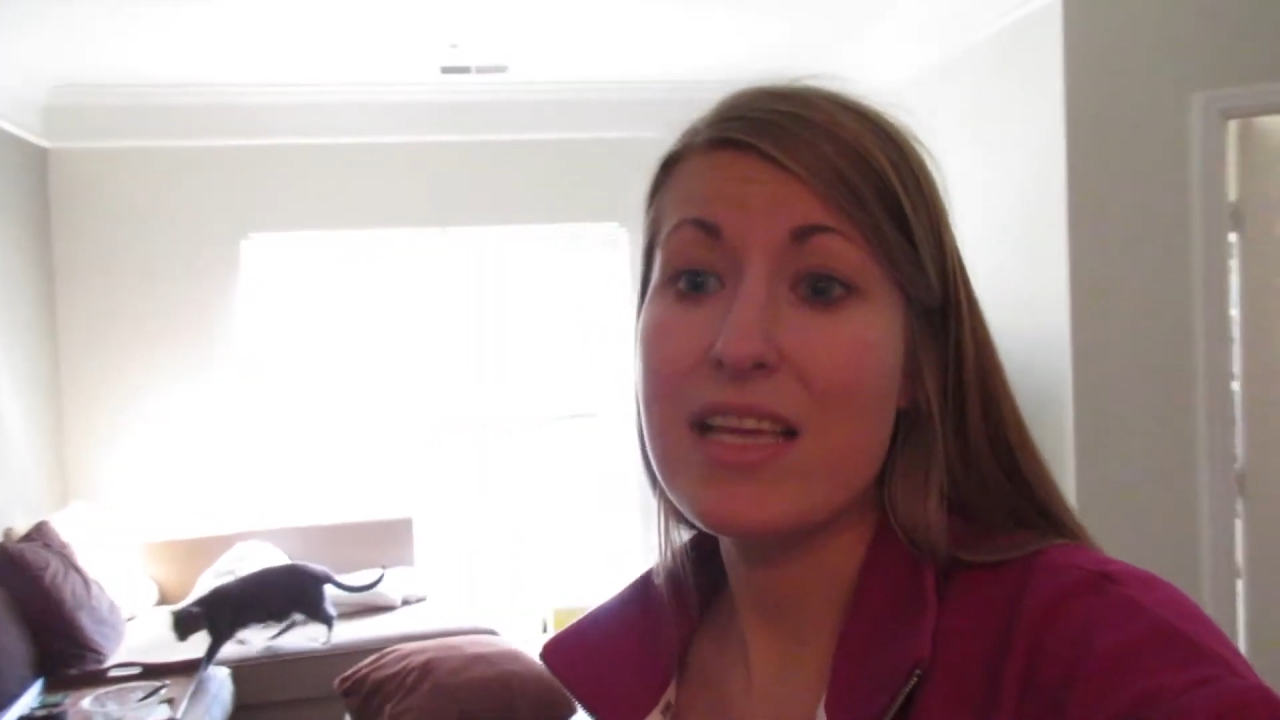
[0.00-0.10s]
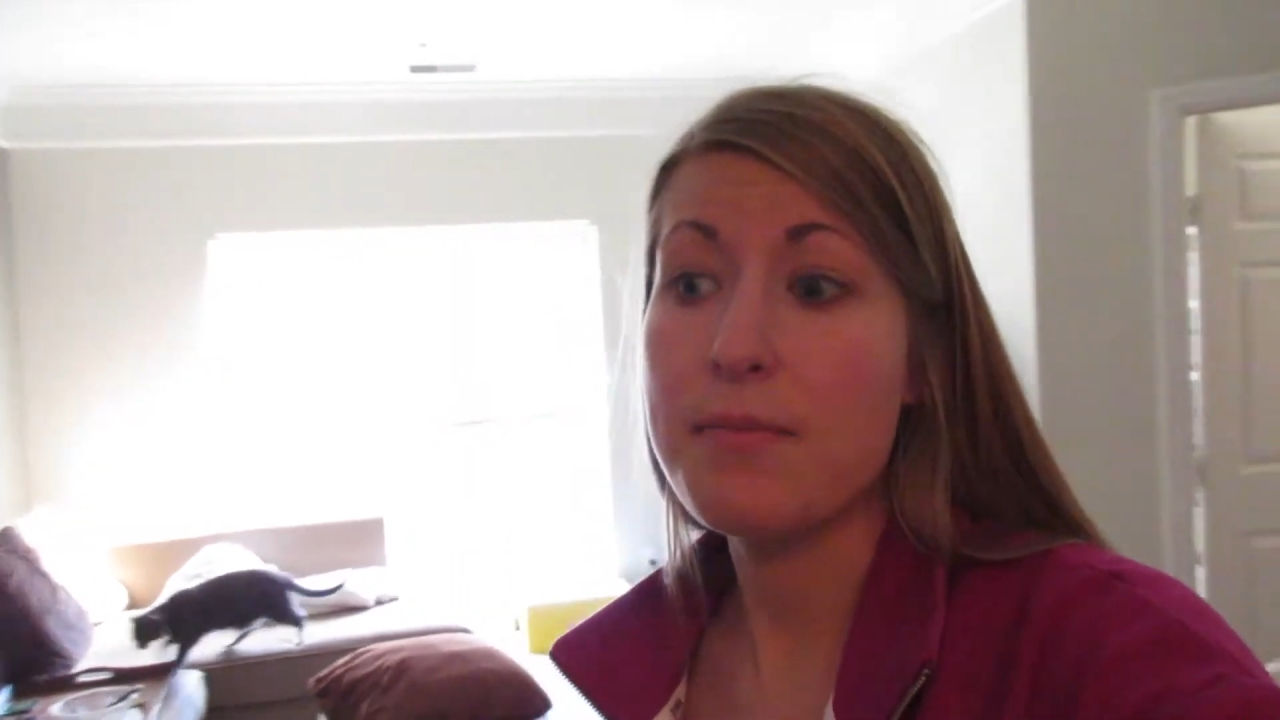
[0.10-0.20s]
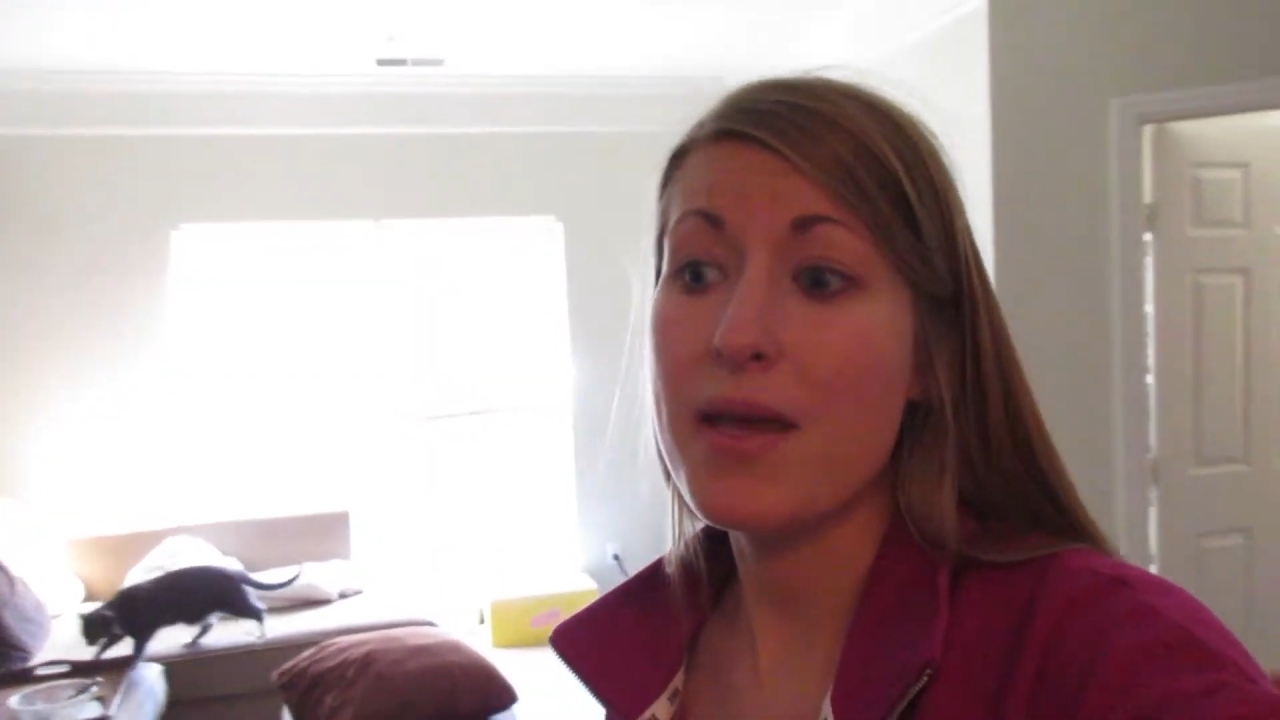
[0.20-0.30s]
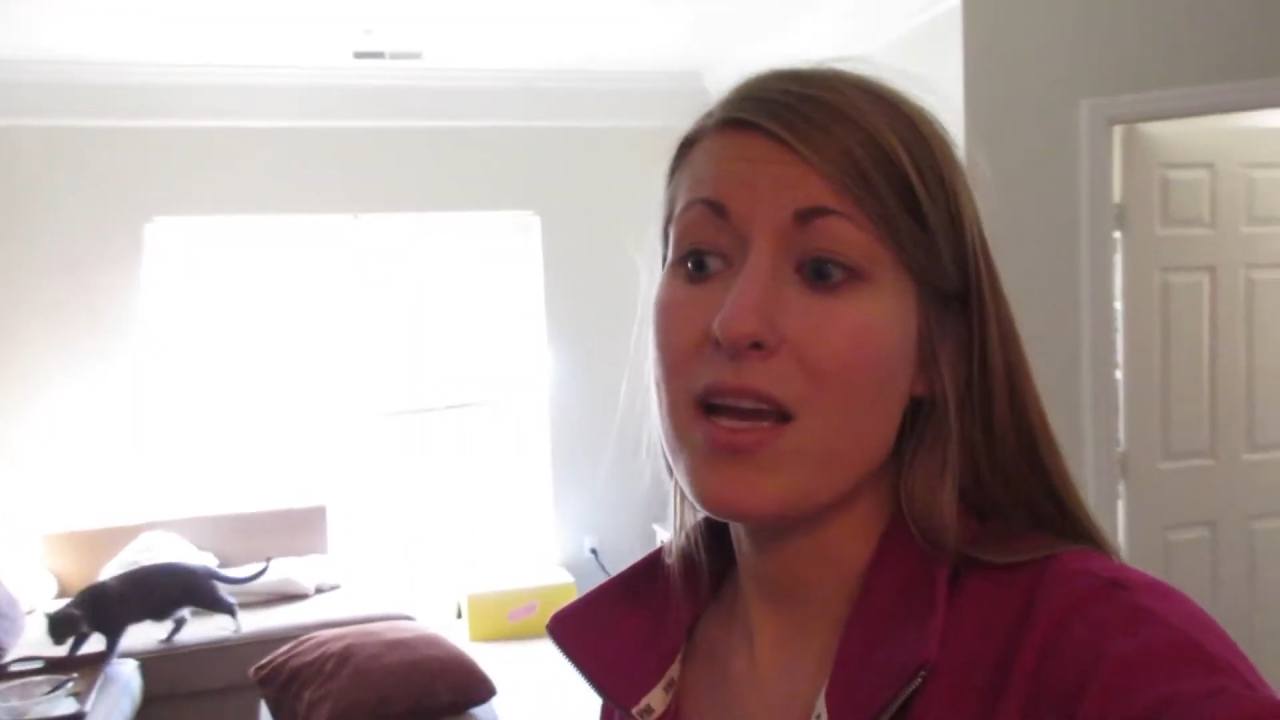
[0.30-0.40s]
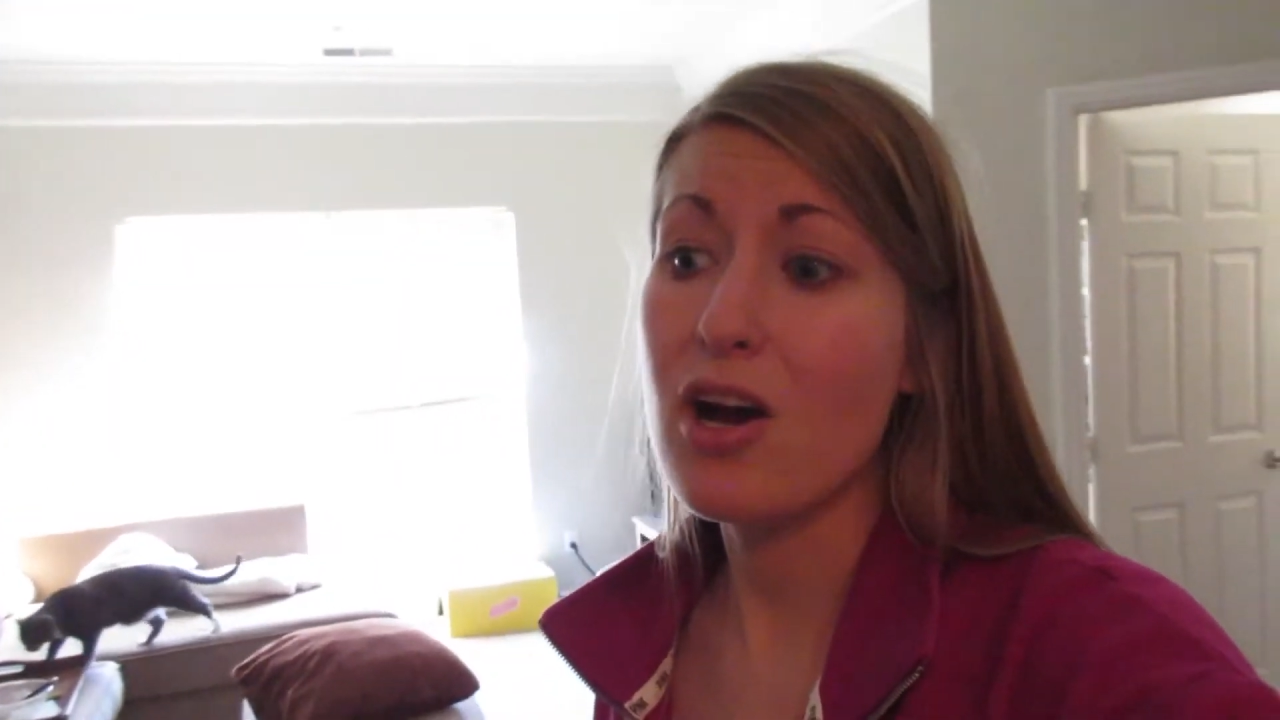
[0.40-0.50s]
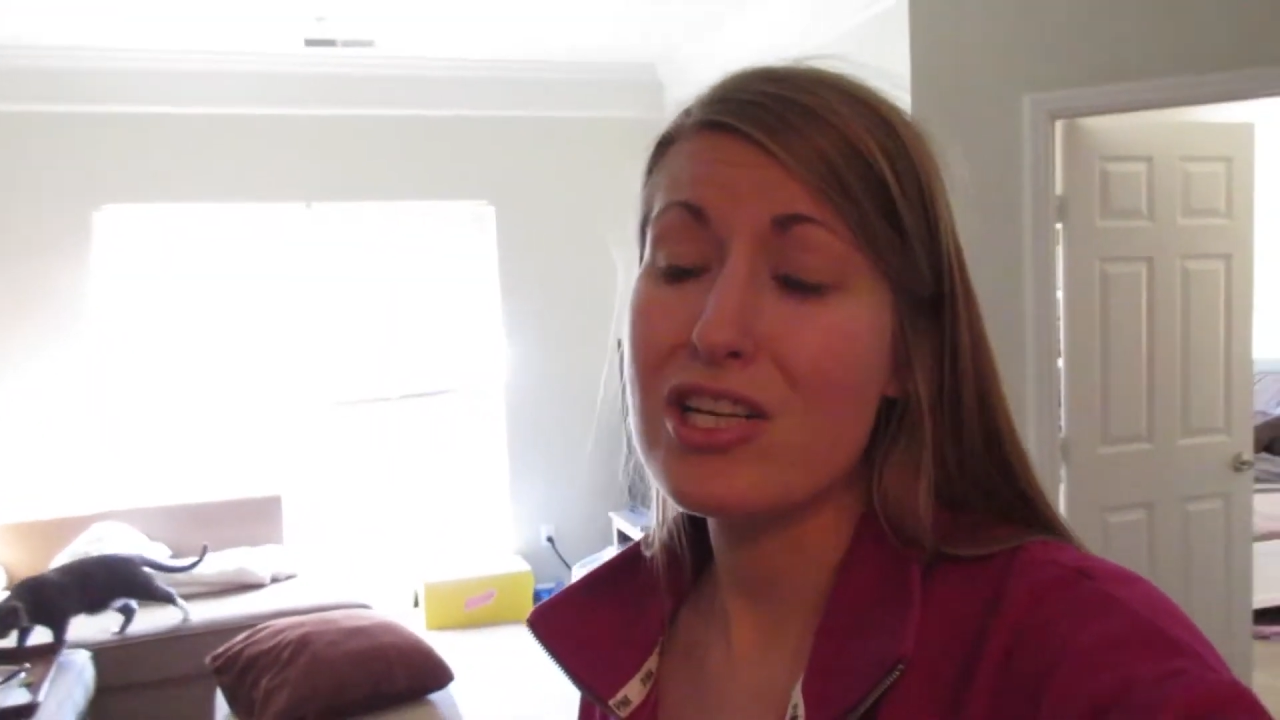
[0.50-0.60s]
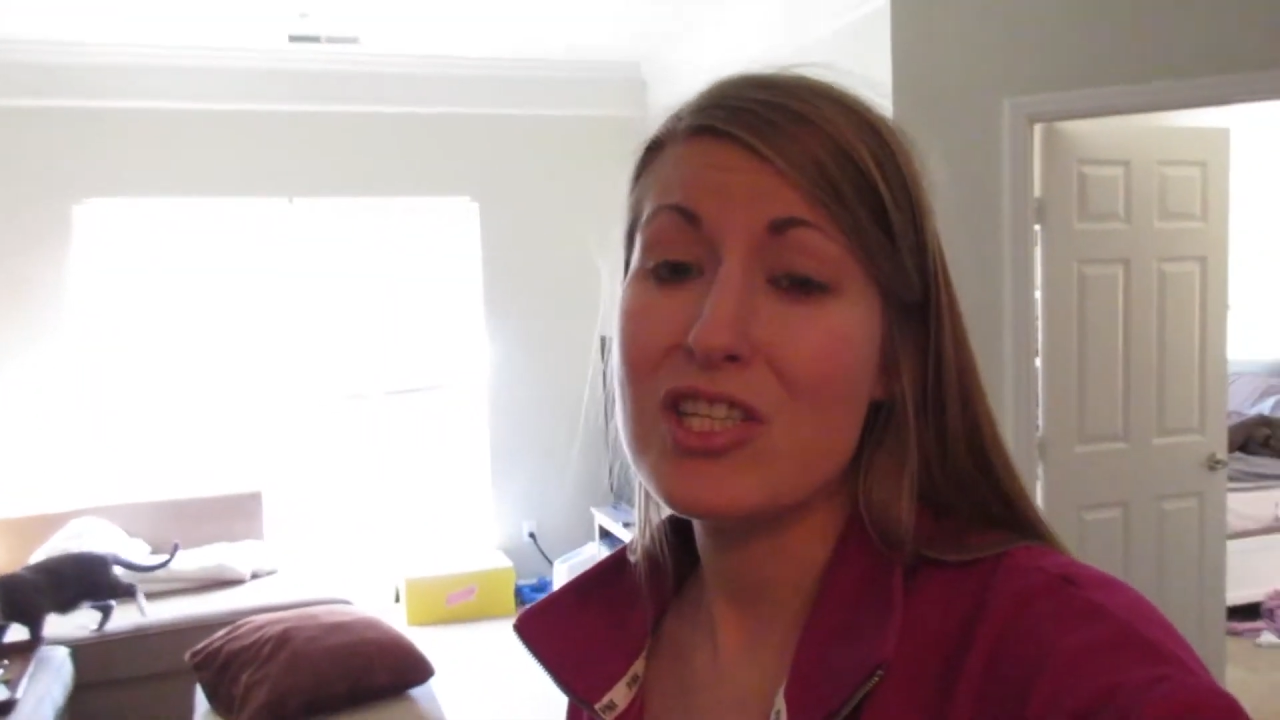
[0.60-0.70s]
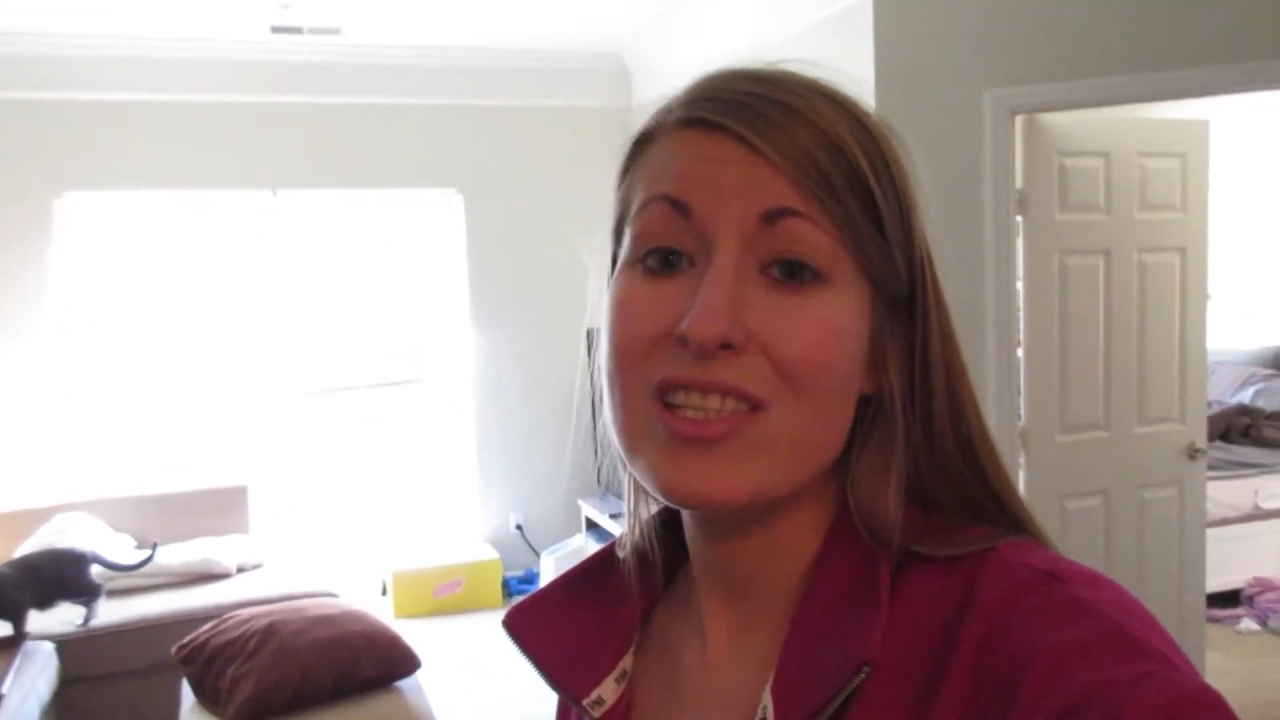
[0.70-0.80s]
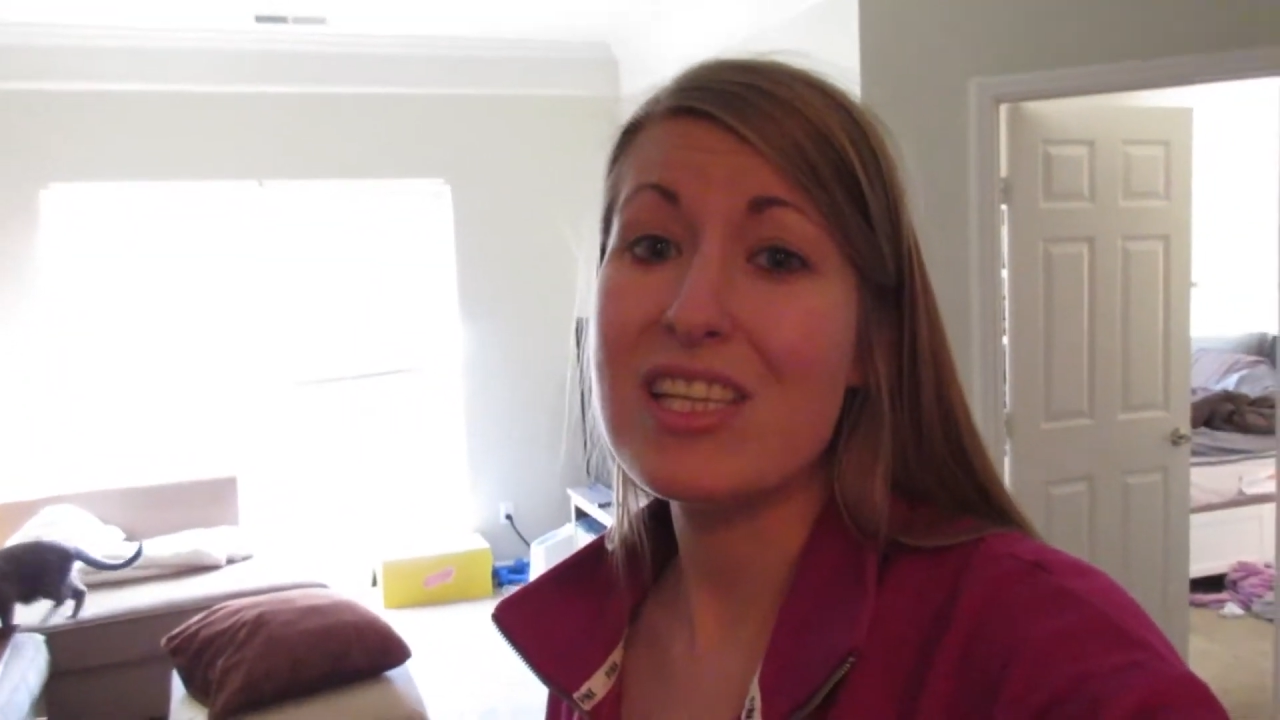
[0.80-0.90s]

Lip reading: It may cost you a